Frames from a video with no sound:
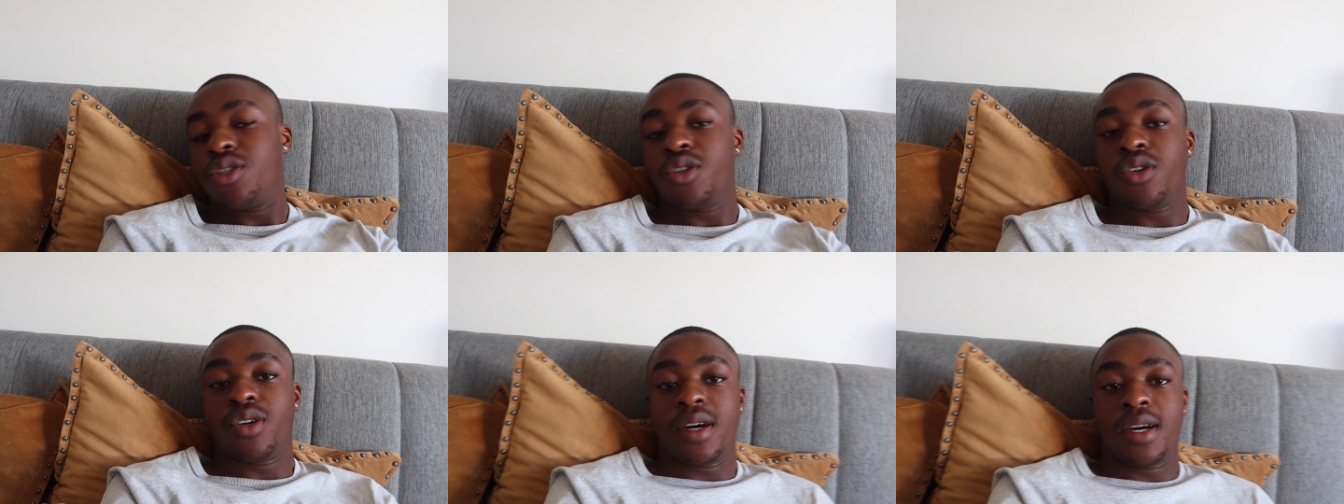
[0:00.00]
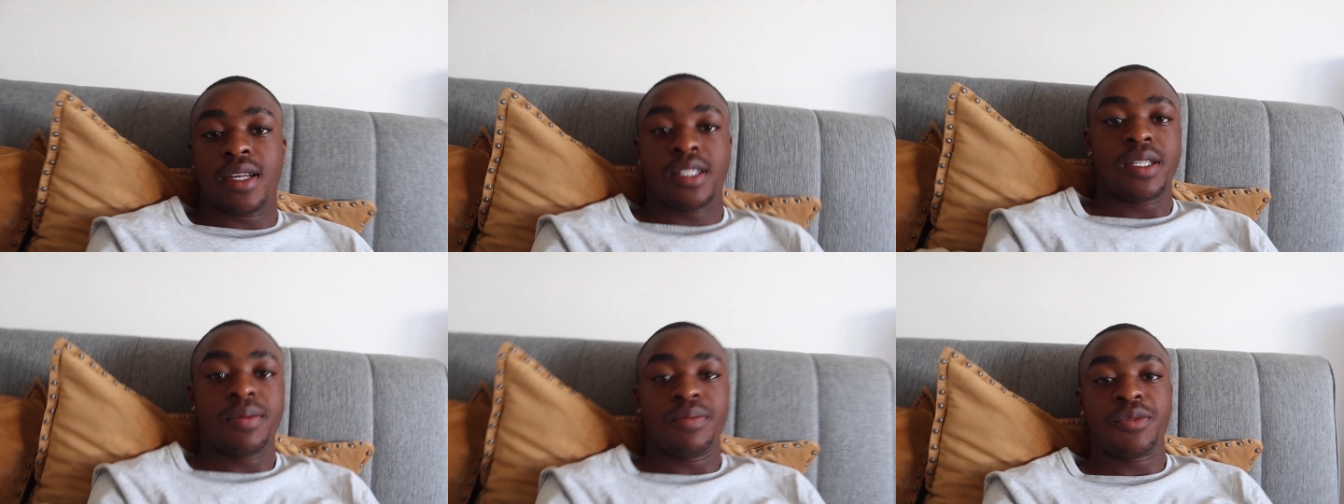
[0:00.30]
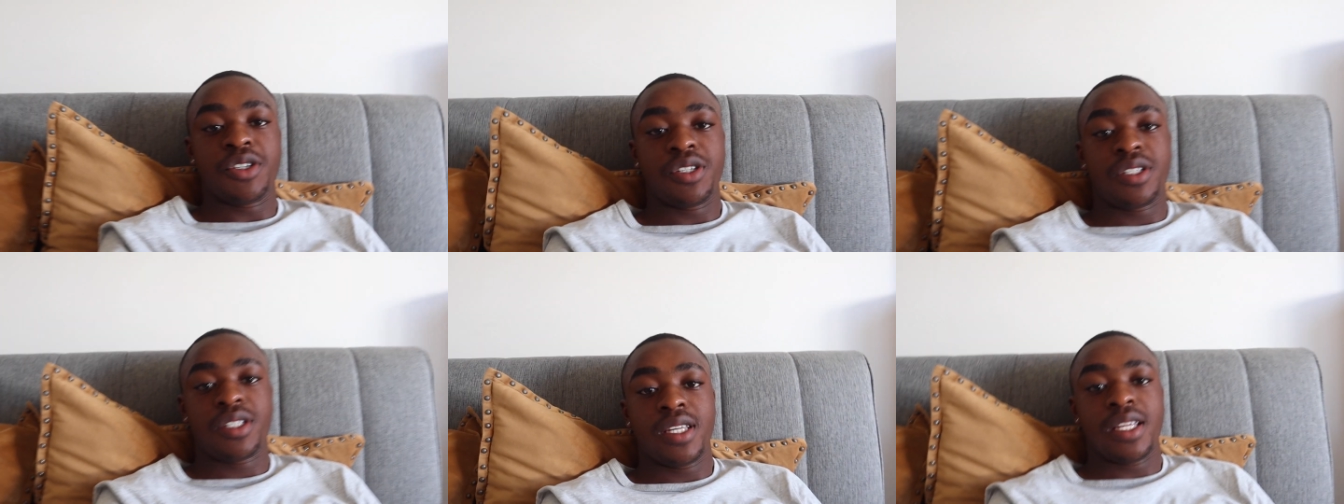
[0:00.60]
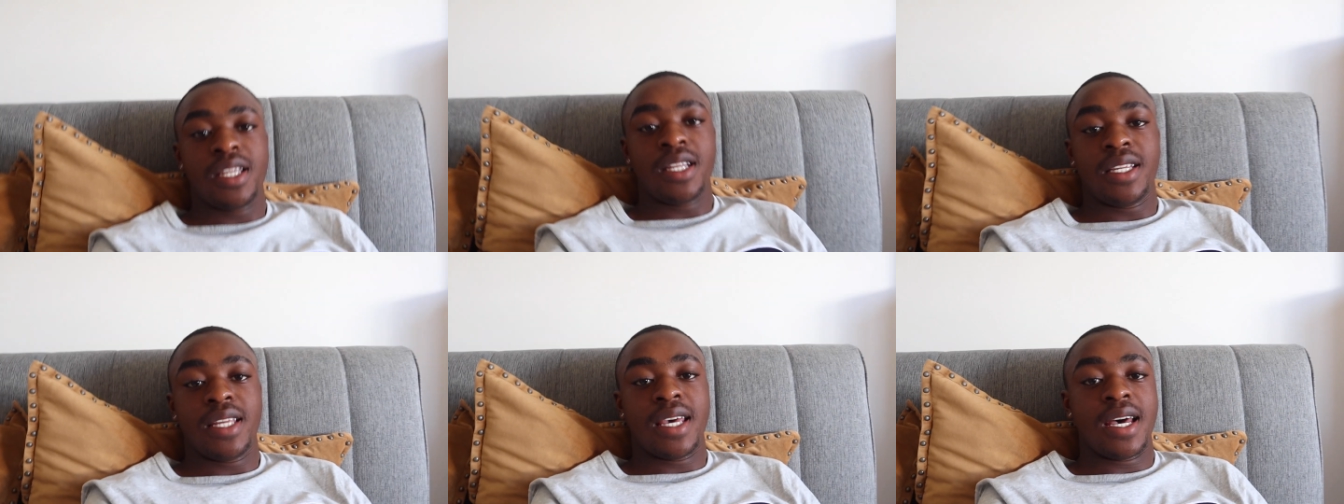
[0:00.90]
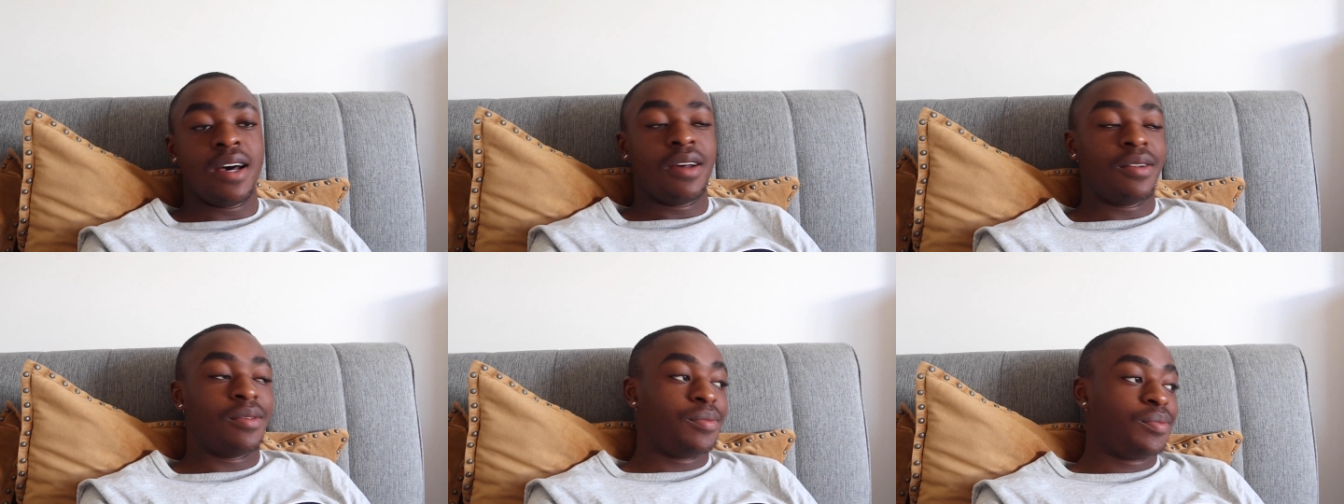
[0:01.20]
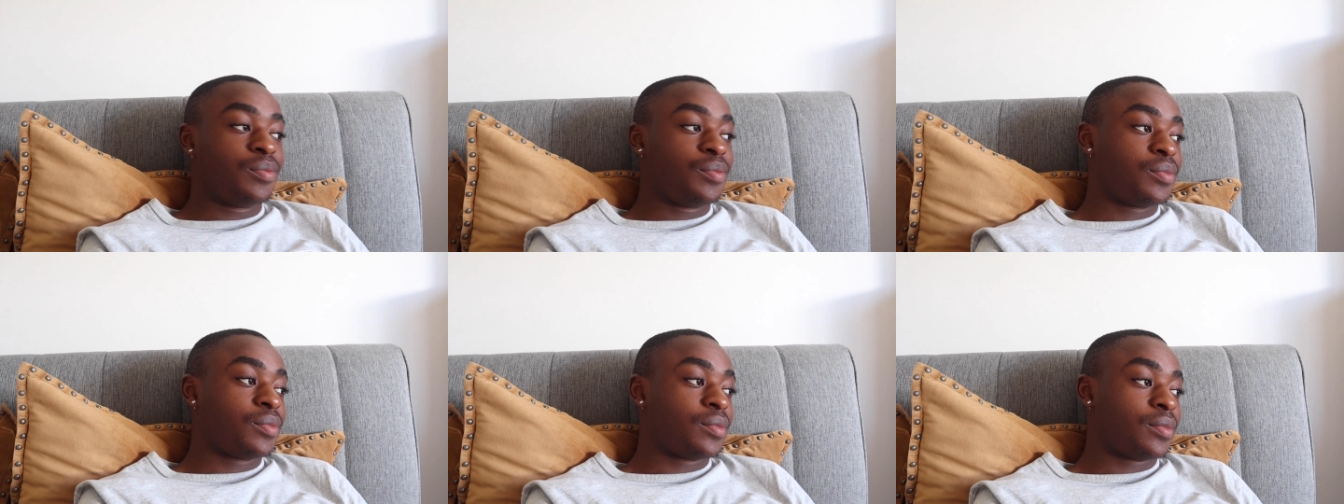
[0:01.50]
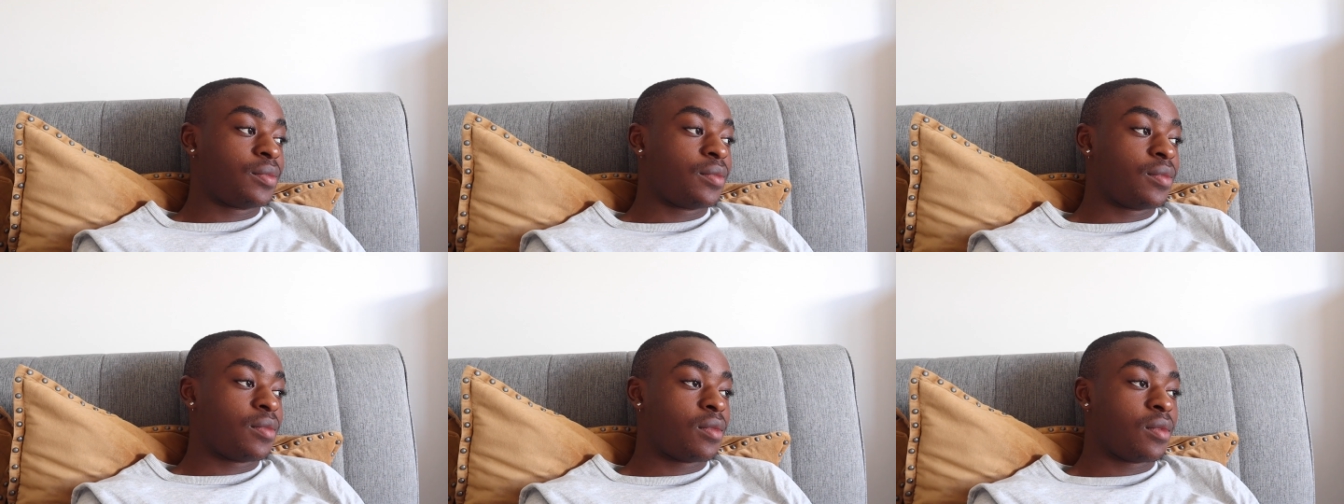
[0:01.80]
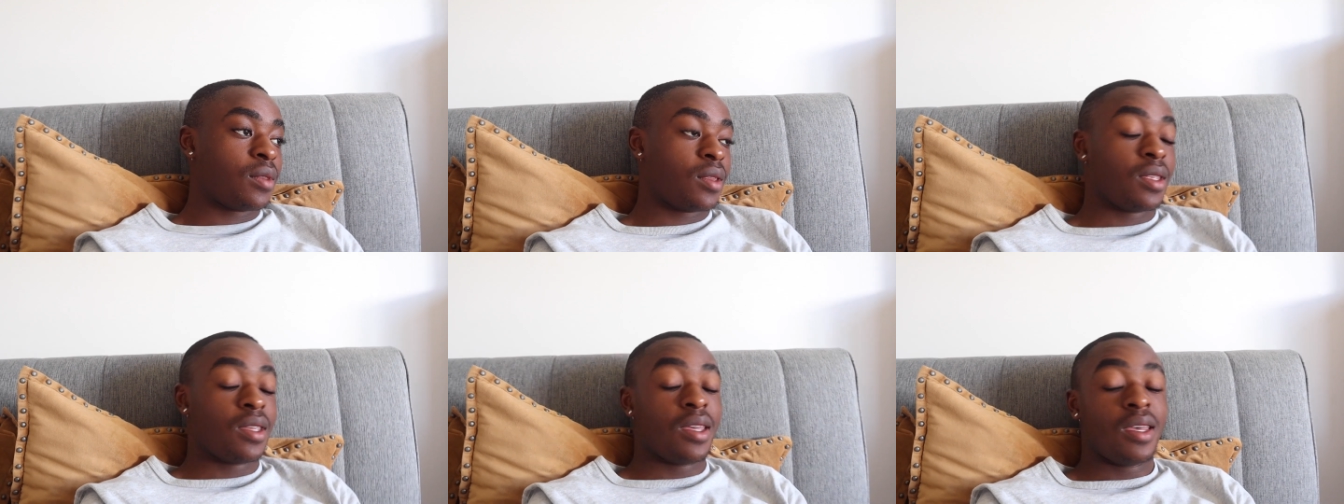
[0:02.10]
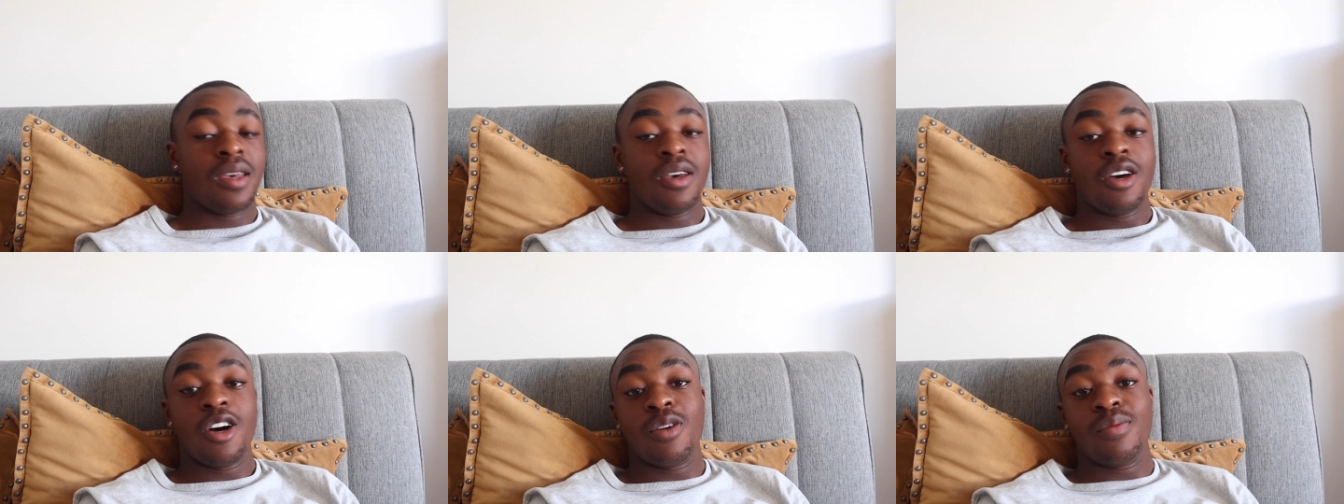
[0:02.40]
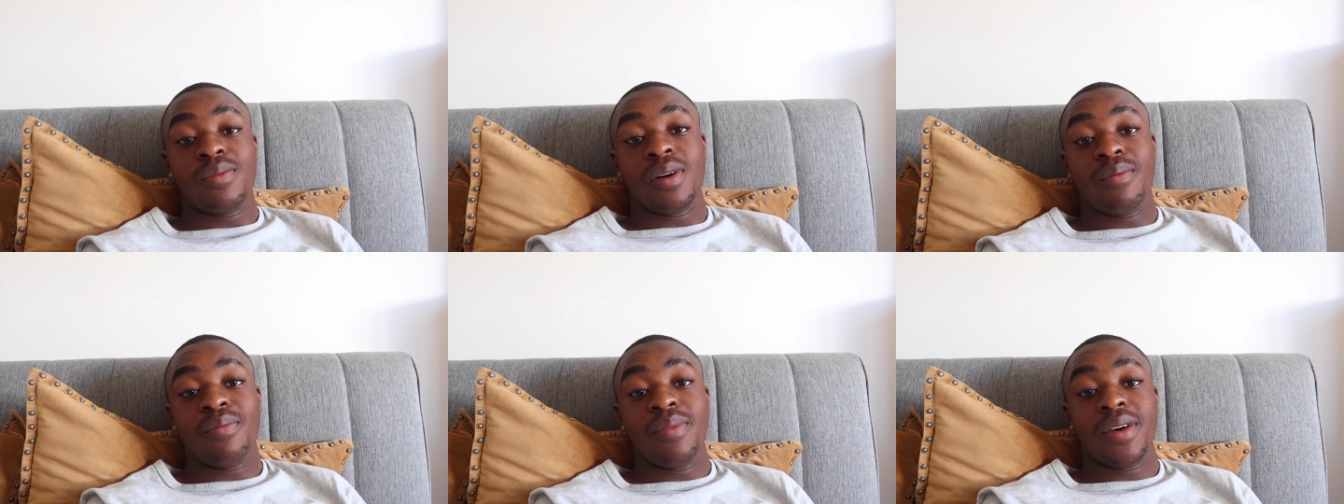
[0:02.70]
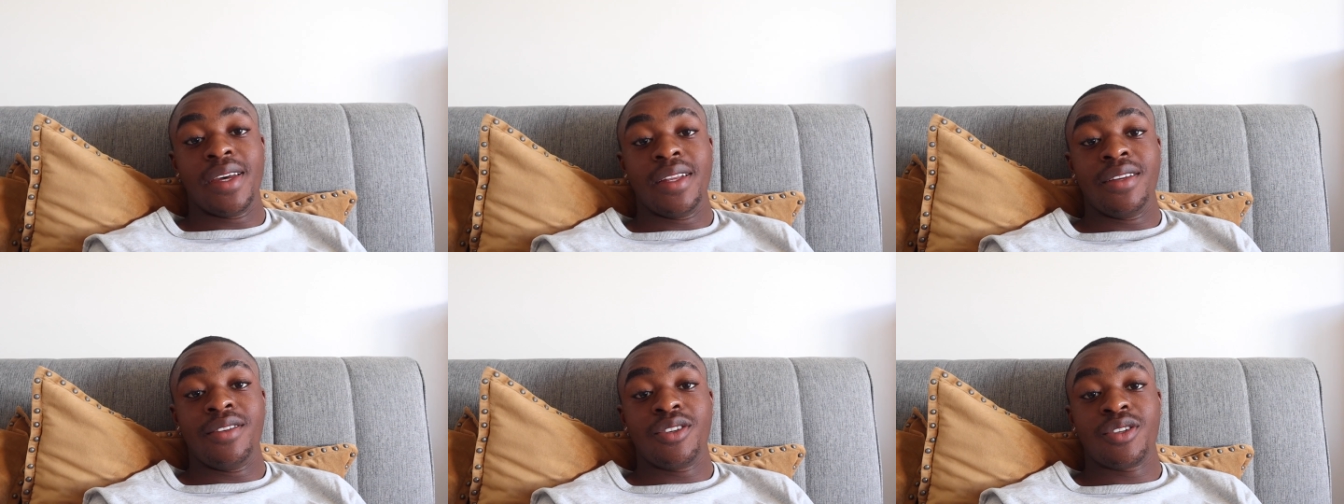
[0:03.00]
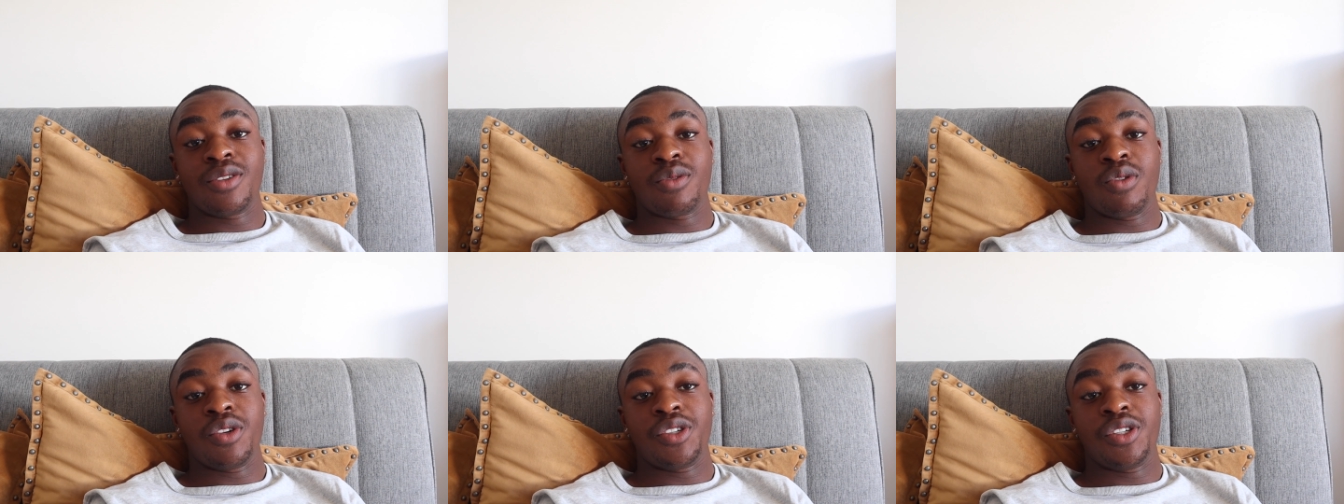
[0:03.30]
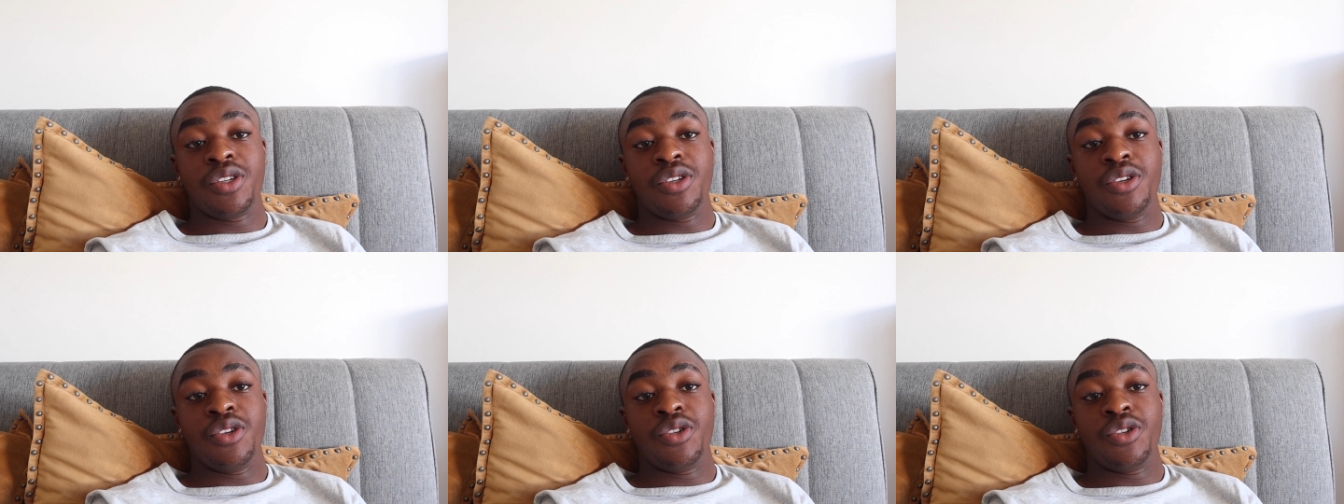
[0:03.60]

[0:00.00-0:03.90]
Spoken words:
So guys, I'm just sitting down on my bed, just watching